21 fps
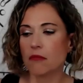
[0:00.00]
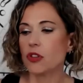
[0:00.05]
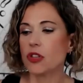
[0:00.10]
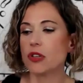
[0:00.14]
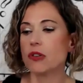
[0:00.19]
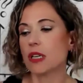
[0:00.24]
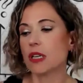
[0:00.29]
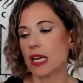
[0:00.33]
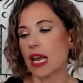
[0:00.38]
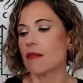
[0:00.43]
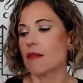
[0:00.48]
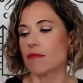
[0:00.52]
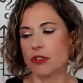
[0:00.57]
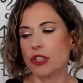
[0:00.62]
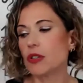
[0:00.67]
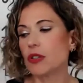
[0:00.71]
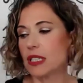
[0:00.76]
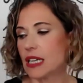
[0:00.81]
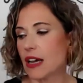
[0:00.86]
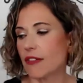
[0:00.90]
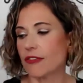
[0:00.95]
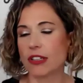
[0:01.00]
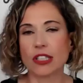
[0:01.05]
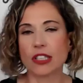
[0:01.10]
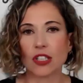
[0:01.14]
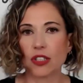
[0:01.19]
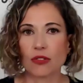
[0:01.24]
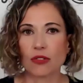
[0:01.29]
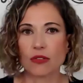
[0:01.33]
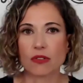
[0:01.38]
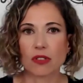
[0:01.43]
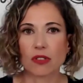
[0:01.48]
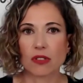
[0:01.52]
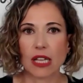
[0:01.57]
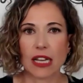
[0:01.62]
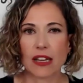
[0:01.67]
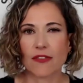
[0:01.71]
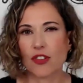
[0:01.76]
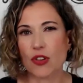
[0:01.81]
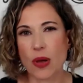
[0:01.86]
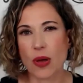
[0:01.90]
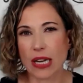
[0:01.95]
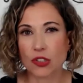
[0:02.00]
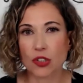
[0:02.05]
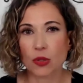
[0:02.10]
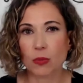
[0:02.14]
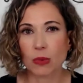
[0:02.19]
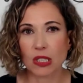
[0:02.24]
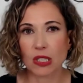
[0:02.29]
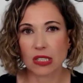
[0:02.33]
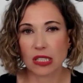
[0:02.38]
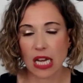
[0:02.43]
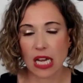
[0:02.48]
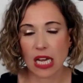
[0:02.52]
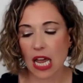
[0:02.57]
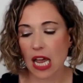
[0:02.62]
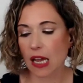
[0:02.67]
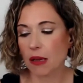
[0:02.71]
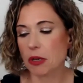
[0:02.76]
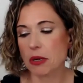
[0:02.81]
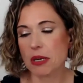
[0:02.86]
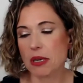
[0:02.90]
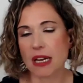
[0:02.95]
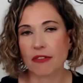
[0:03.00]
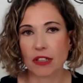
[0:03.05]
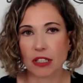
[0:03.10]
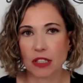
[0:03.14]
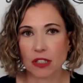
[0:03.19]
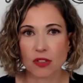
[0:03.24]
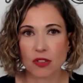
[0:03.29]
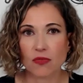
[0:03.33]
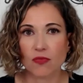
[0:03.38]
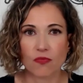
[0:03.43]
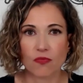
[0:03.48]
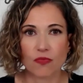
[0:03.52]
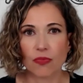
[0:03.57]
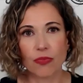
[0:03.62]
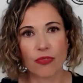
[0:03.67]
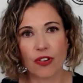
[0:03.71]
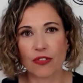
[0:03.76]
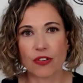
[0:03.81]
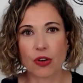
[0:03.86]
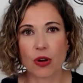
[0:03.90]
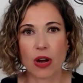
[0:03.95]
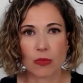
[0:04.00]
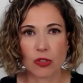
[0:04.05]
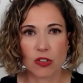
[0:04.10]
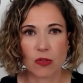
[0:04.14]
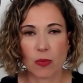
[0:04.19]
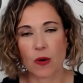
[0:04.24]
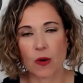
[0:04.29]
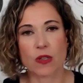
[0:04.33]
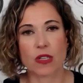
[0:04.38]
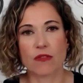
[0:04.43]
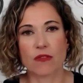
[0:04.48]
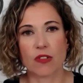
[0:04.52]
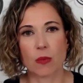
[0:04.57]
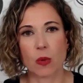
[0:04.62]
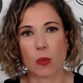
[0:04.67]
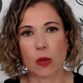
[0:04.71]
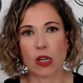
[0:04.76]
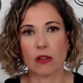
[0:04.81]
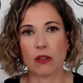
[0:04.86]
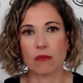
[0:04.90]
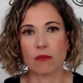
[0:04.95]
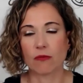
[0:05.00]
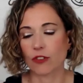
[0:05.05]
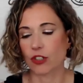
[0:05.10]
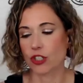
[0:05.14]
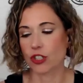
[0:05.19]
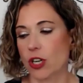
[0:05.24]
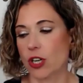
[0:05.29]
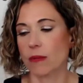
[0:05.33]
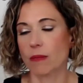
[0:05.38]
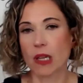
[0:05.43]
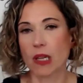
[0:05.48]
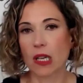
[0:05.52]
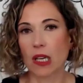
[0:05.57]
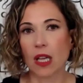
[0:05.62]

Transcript: you can you can definitely use like if you had two meals a day you can definitely use 50 grams of protein from a meal for sure